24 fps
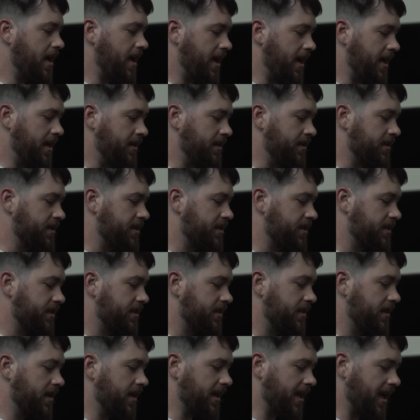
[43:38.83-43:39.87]
And
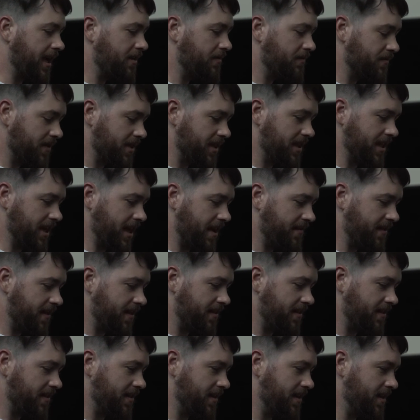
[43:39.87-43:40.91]
again, with the,
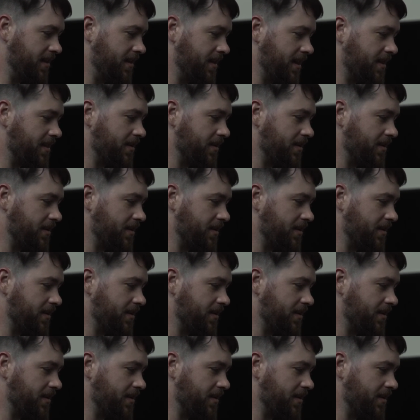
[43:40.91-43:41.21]
the